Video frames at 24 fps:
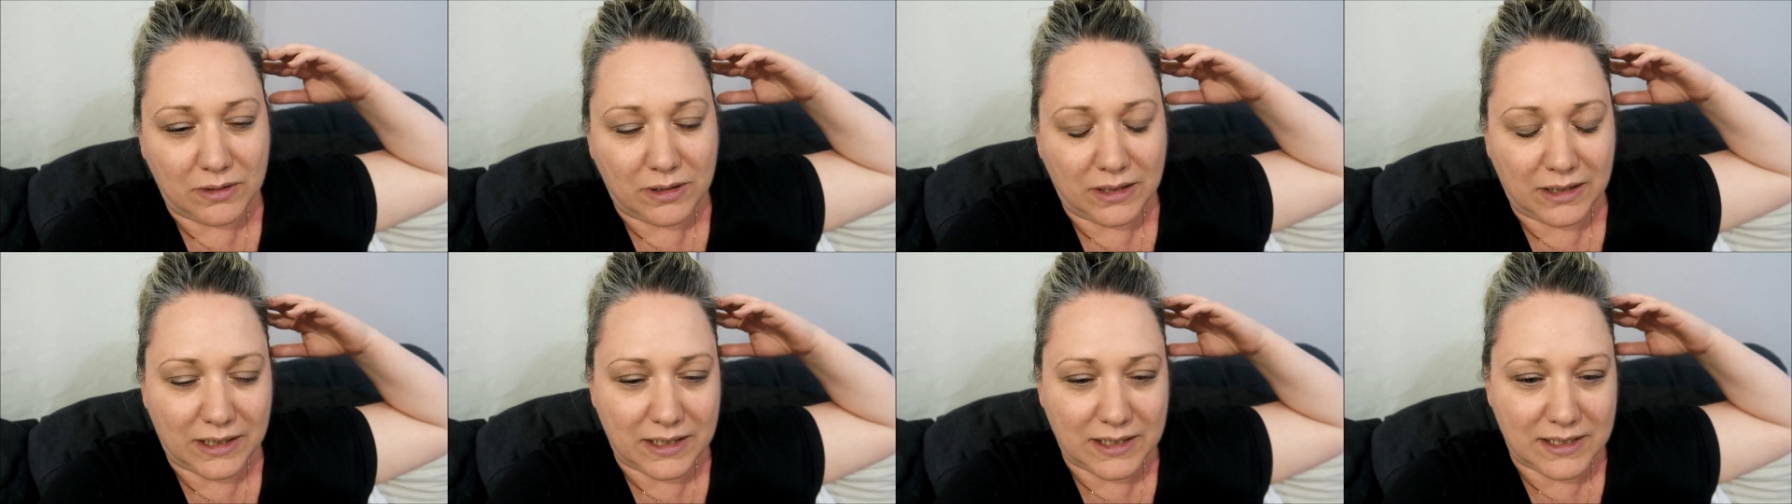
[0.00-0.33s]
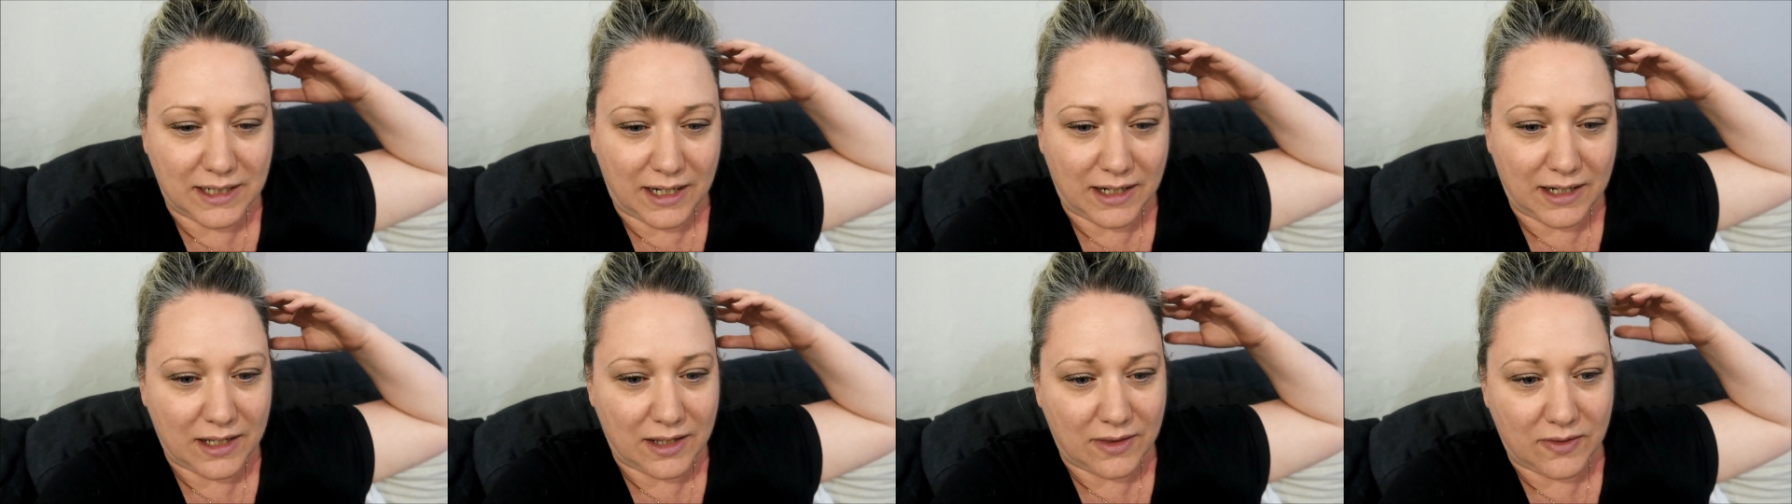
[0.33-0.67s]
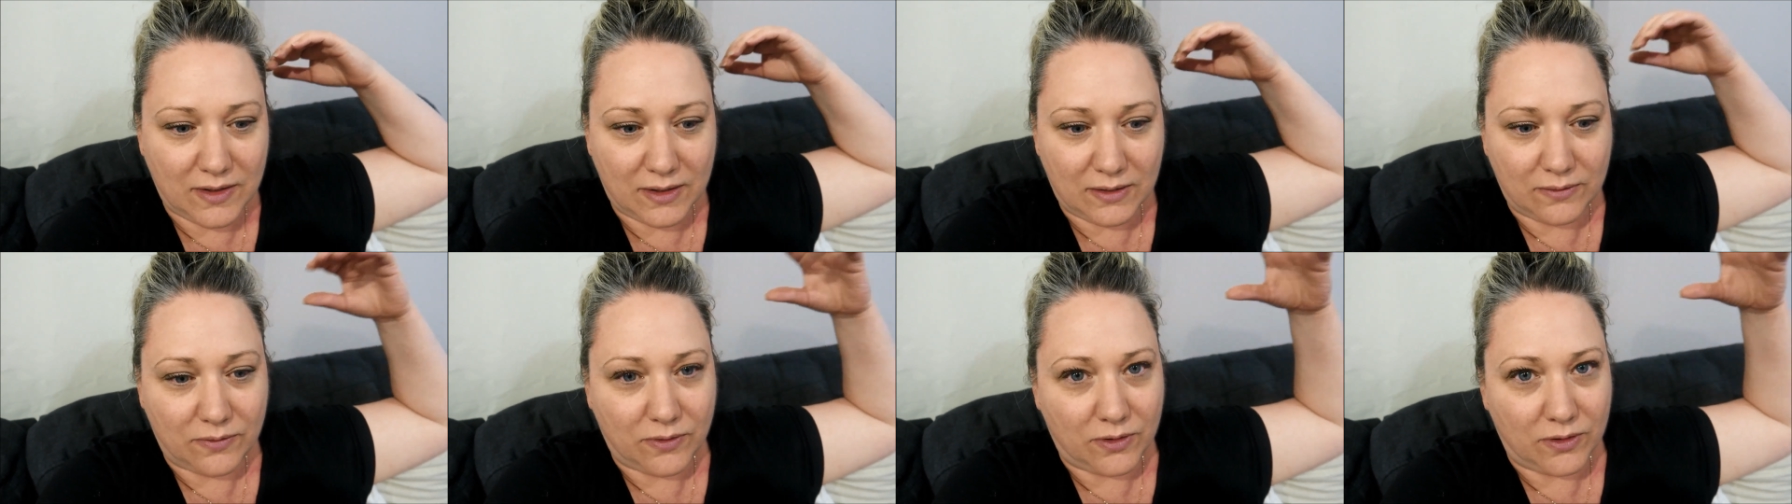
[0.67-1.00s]
really done
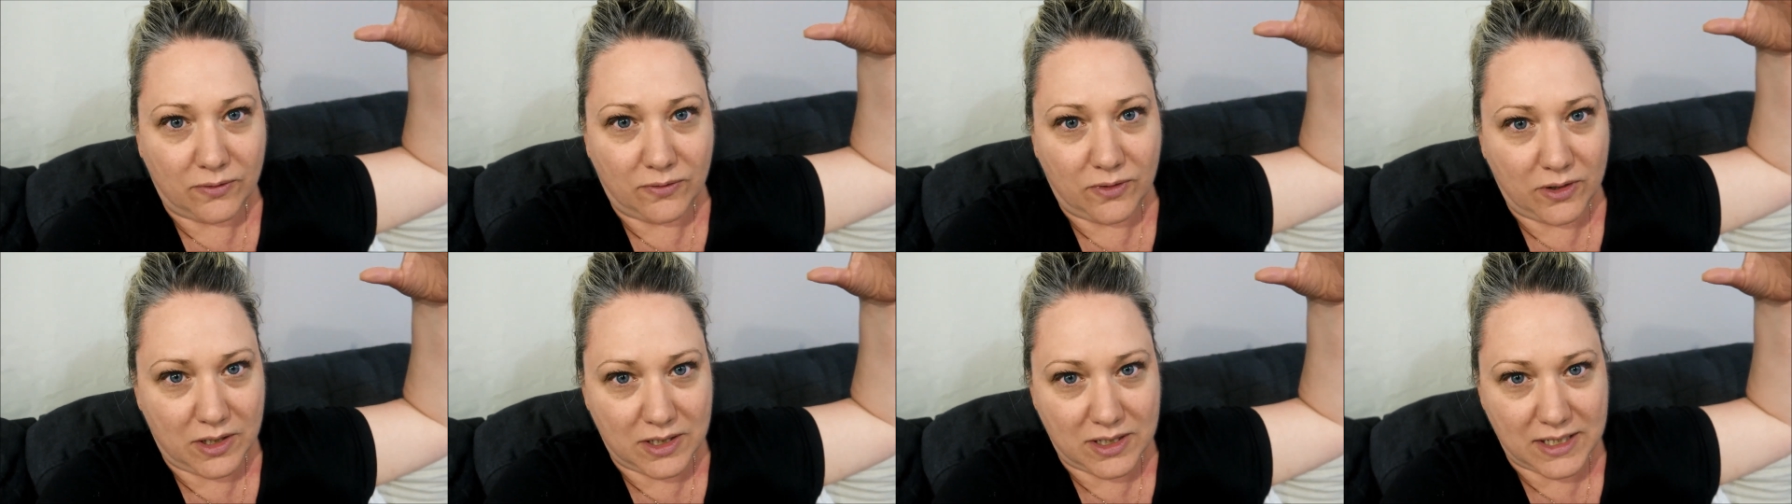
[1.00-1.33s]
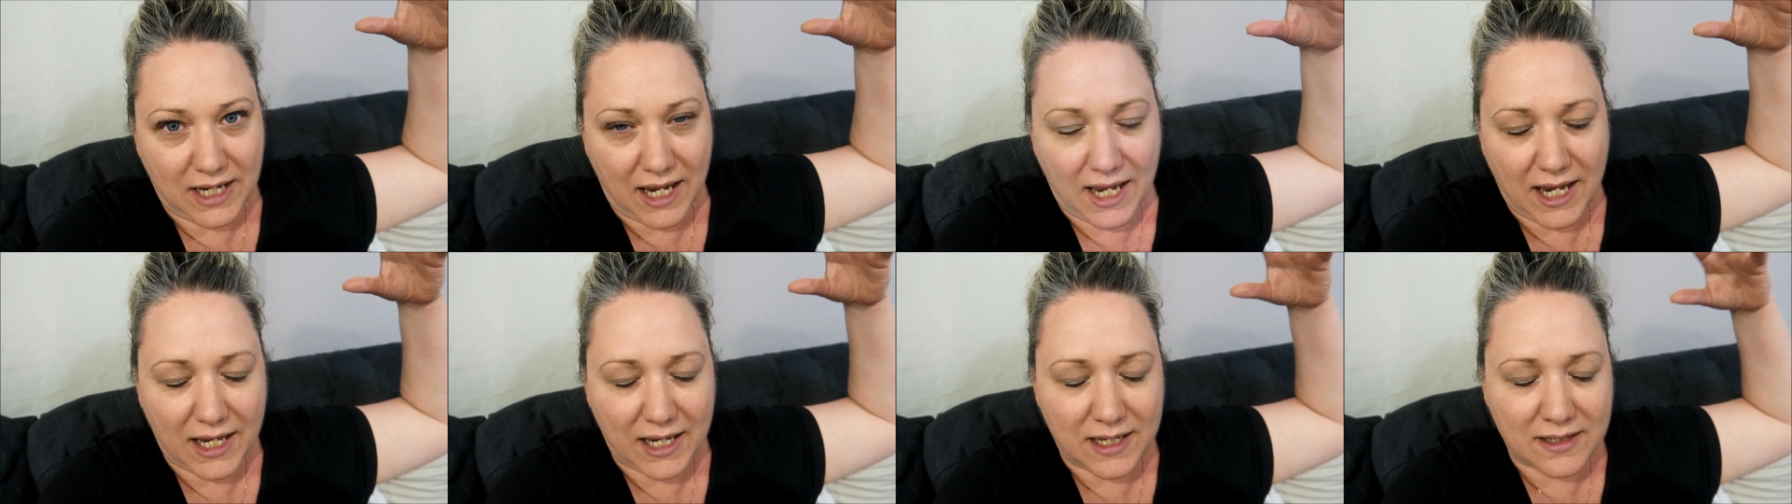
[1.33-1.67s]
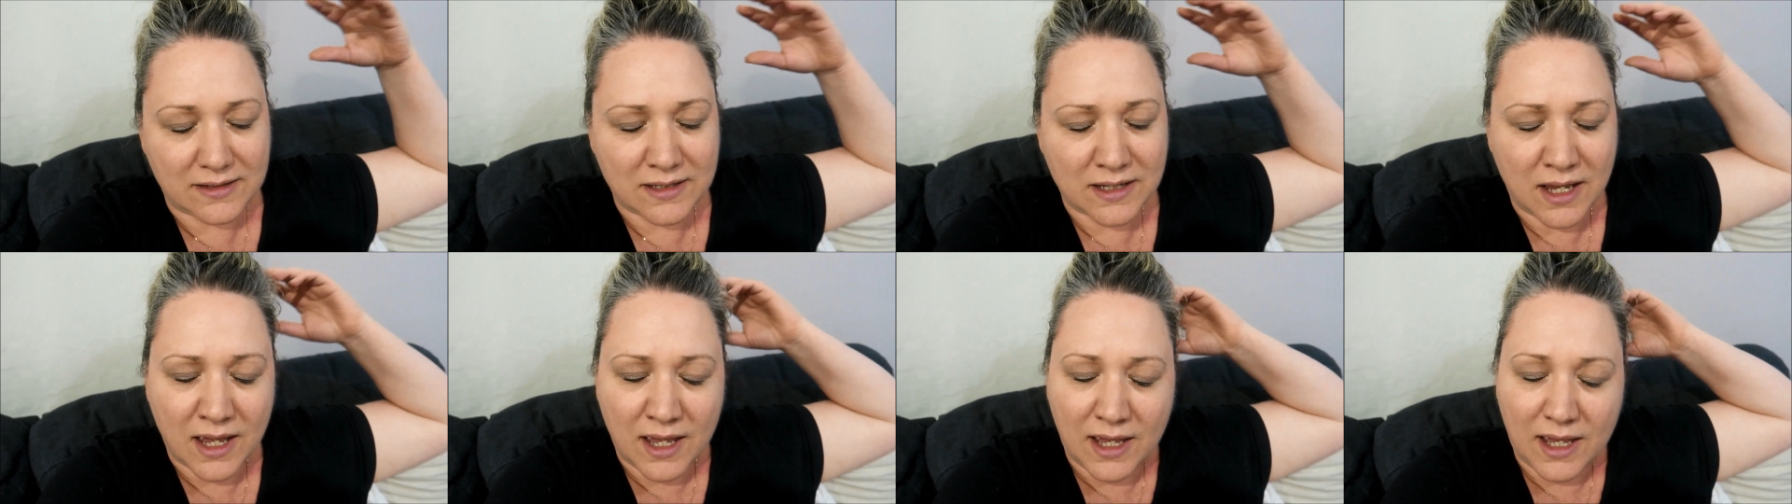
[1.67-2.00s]
anything for a few
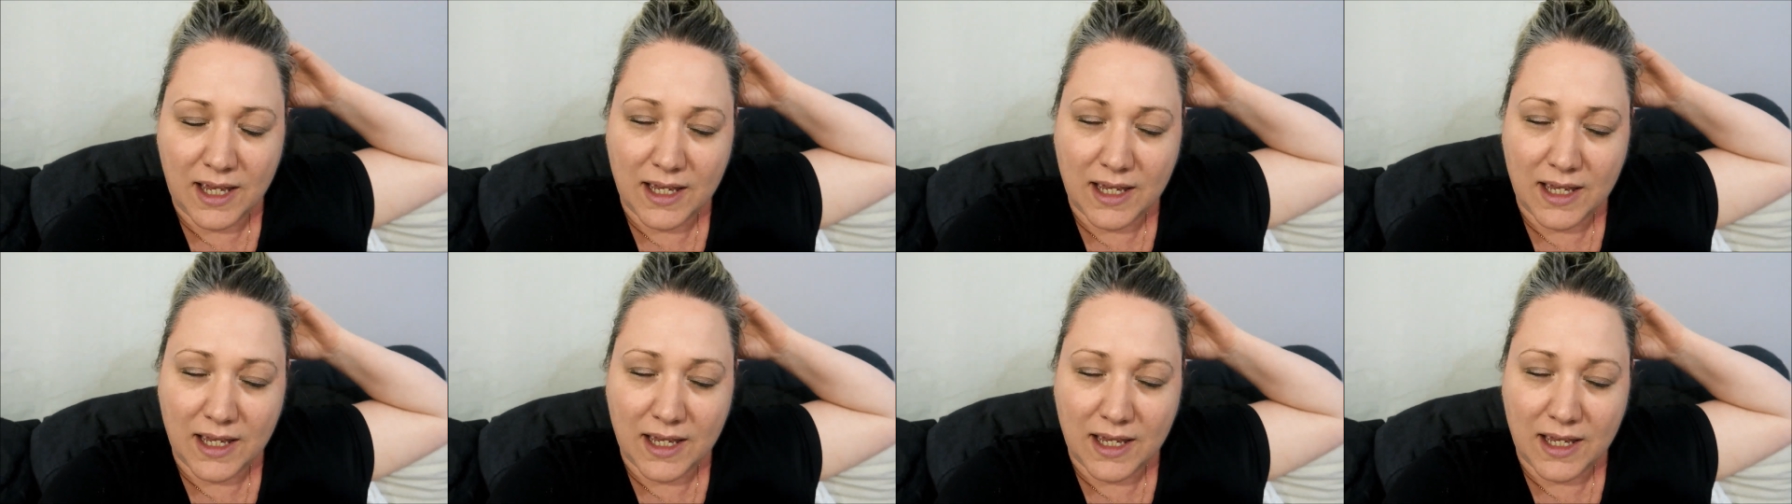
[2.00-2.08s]
days.